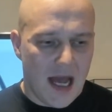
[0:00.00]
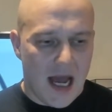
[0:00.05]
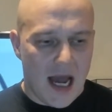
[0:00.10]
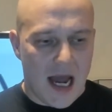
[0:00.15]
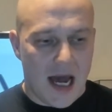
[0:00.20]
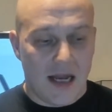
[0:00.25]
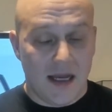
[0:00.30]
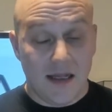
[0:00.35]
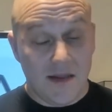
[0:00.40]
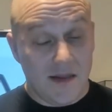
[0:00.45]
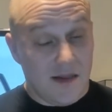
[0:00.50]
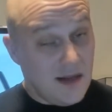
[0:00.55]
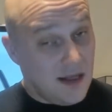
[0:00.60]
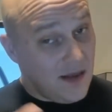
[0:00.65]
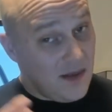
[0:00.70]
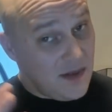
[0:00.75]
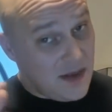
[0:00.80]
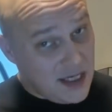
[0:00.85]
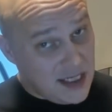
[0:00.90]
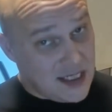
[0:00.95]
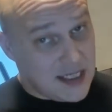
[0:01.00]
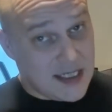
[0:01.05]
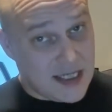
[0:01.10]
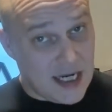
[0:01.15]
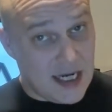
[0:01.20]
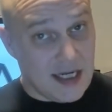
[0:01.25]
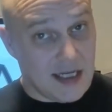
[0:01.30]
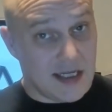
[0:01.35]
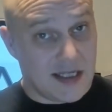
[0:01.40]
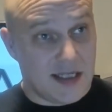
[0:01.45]
And in this
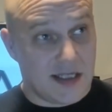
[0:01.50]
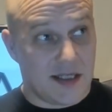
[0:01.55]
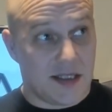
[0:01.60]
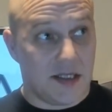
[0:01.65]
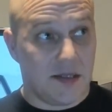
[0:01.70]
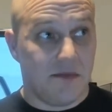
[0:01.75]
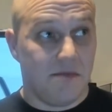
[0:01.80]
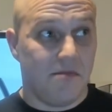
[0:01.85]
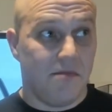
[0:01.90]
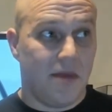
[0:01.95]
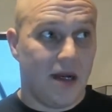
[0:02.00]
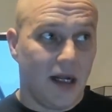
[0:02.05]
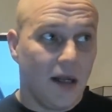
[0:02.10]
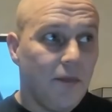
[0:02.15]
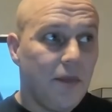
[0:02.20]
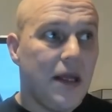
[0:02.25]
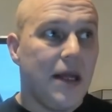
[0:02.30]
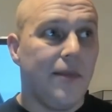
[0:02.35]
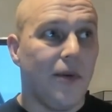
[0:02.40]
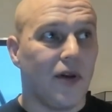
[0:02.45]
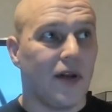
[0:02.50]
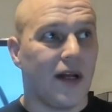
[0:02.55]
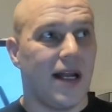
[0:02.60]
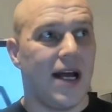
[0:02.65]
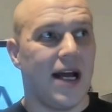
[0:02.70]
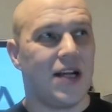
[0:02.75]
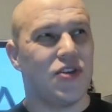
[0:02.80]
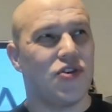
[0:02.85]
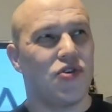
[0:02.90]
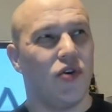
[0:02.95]
sense, metal people can
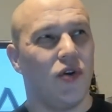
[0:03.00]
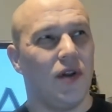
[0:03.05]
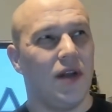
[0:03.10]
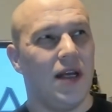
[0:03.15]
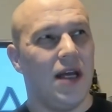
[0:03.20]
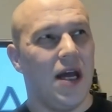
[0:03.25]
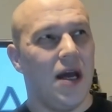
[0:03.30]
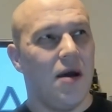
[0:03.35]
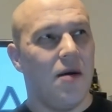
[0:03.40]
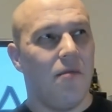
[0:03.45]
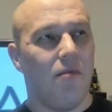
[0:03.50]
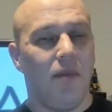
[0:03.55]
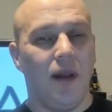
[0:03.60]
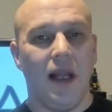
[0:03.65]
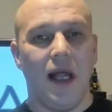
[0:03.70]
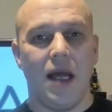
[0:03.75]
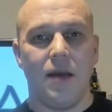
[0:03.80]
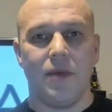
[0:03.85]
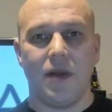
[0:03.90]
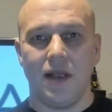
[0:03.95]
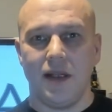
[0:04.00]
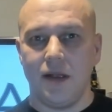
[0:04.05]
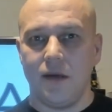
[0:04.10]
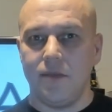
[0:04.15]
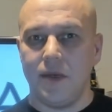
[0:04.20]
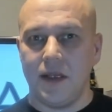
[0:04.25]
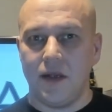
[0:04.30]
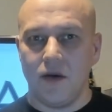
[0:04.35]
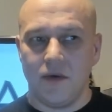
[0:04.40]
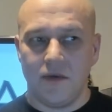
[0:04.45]
actually blame a little
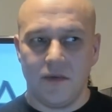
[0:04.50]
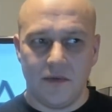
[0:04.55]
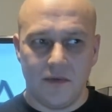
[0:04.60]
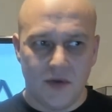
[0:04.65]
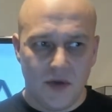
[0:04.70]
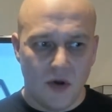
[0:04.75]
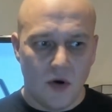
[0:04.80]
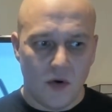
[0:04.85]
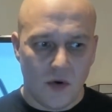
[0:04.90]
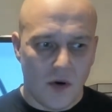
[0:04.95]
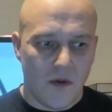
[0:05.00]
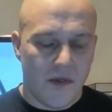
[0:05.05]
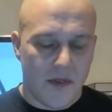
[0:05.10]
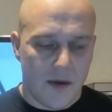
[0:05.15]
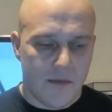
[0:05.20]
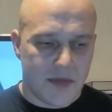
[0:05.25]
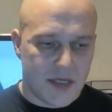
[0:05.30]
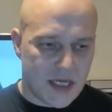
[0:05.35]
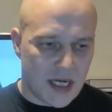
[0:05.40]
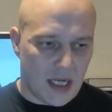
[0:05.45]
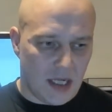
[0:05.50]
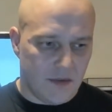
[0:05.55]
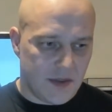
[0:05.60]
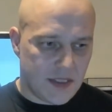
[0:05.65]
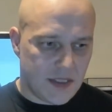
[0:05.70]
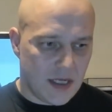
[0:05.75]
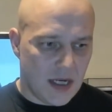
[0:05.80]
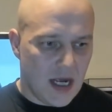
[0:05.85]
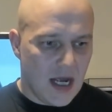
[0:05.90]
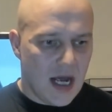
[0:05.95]
bit, you know, on
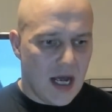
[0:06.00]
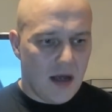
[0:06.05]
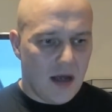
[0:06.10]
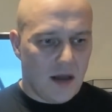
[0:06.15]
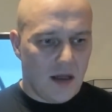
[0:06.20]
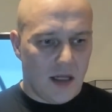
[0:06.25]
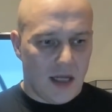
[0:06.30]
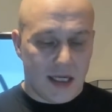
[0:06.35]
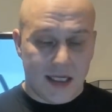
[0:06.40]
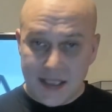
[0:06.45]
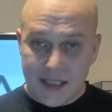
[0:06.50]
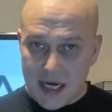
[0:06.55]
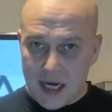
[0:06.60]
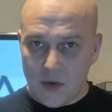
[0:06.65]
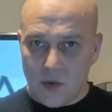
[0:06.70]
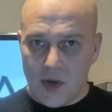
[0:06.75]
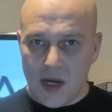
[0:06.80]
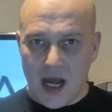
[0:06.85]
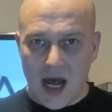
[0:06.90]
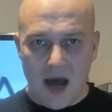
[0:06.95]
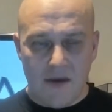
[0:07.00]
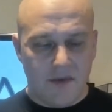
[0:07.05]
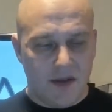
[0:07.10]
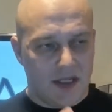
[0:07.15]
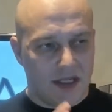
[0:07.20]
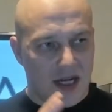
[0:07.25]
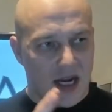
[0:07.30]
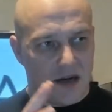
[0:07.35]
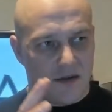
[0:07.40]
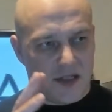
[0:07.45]
themselves. Like I said, we have
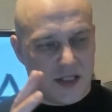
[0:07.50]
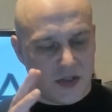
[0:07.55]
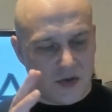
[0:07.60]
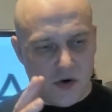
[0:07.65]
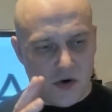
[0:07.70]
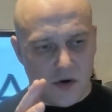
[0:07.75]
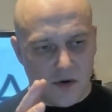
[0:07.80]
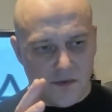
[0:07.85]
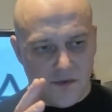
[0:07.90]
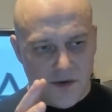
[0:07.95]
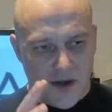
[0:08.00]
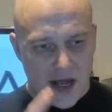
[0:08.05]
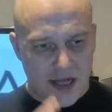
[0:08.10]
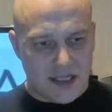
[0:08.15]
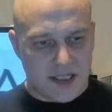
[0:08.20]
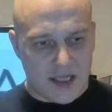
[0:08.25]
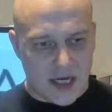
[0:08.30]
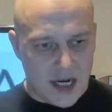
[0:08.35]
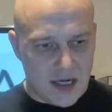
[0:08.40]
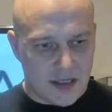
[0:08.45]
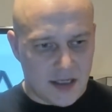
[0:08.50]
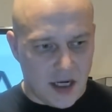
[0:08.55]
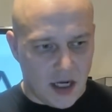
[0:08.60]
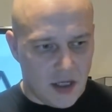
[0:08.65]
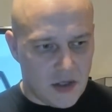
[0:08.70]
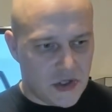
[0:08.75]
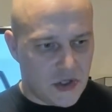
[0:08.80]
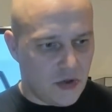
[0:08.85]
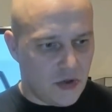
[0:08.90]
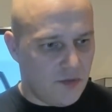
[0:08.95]
this kind of strong fanzine
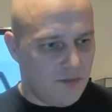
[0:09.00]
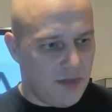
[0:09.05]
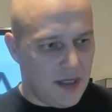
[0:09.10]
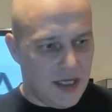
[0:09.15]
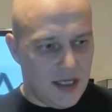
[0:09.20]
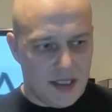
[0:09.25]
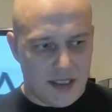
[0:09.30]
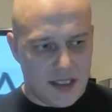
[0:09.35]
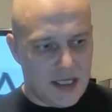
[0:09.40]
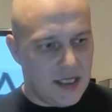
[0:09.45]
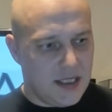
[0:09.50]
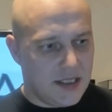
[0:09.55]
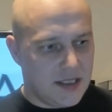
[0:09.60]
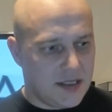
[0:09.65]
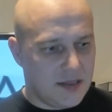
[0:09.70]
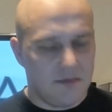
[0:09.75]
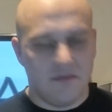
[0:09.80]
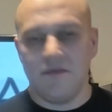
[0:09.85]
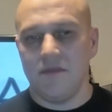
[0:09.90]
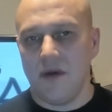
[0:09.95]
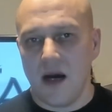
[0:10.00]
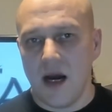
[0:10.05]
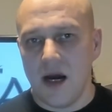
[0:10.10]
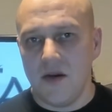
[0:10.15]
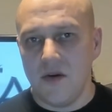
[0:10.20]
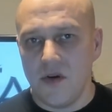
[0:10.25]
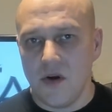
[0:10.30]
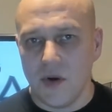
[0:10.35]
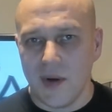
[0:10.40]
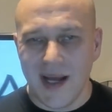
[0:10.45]
culture being since, I
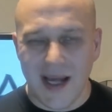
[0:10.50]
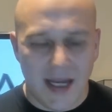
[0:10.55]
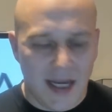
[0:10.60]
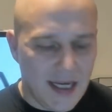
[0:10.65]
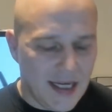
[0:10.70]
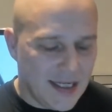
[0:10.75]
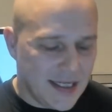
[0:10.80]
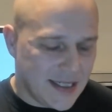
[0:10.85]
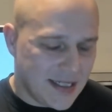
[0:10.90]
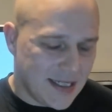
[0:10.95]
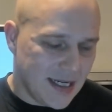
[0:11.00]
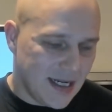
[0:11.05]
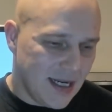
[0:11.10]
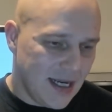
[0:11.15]
don't know, 80s.